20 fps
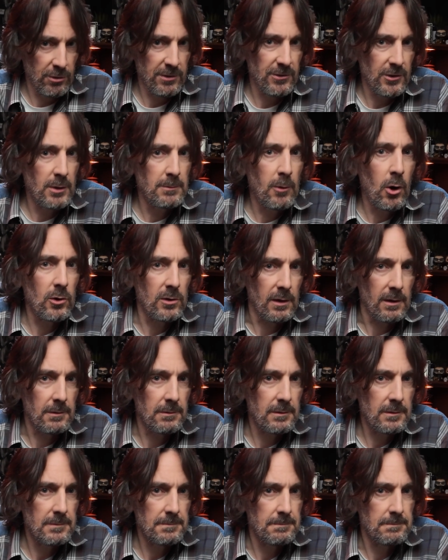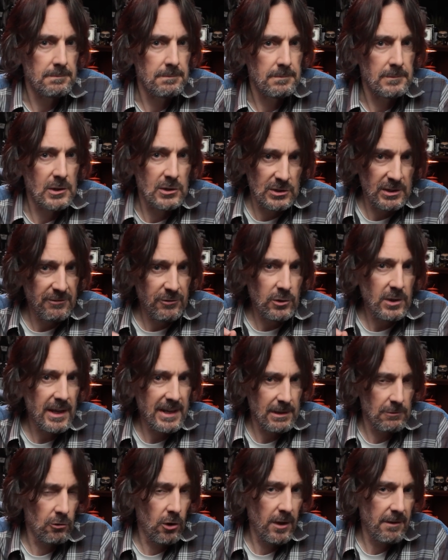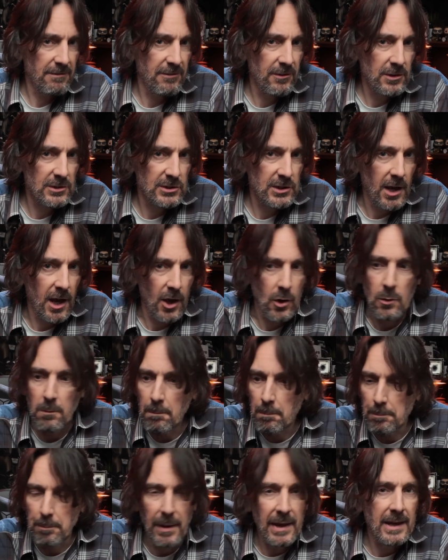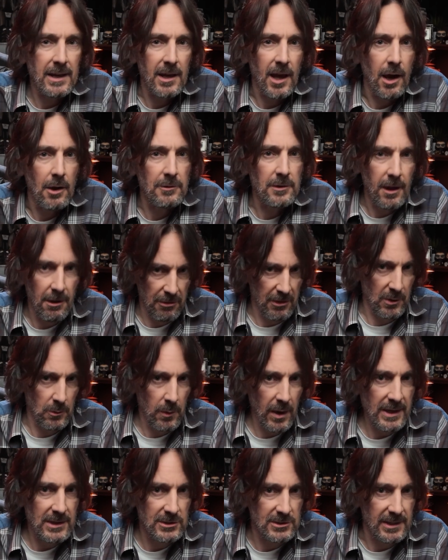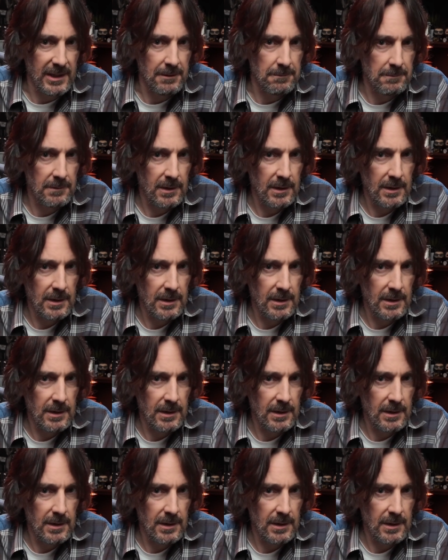print the model, because if you get it right first go, bingo, nothing wasted.